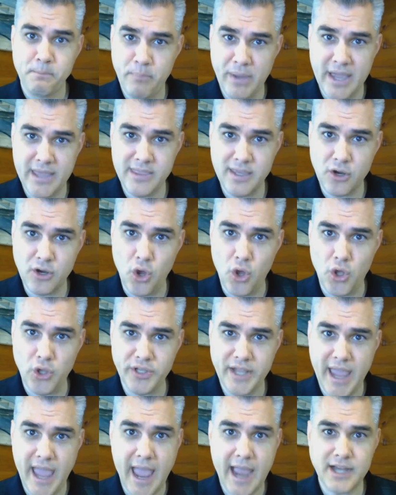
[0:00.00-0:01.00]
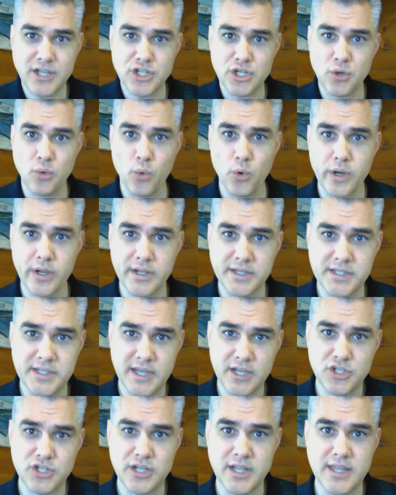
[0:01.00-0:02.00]
by the Call to Action
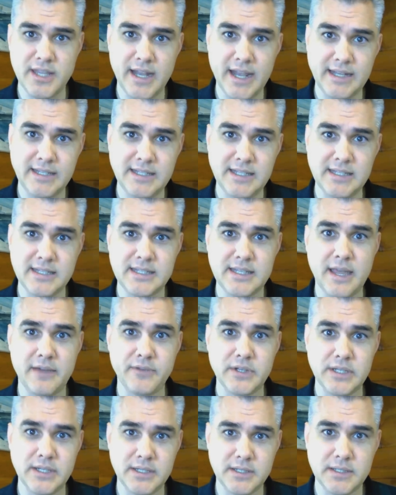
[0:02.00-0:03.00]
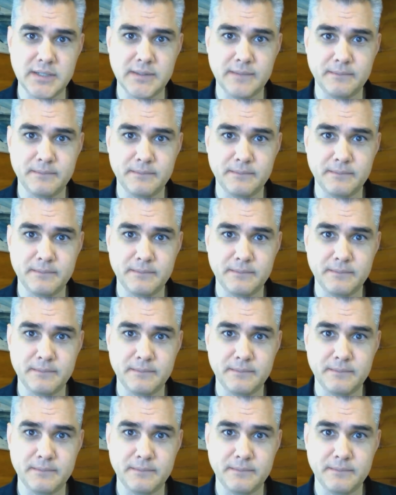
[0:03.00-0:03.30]
organization in the nineteen seventies.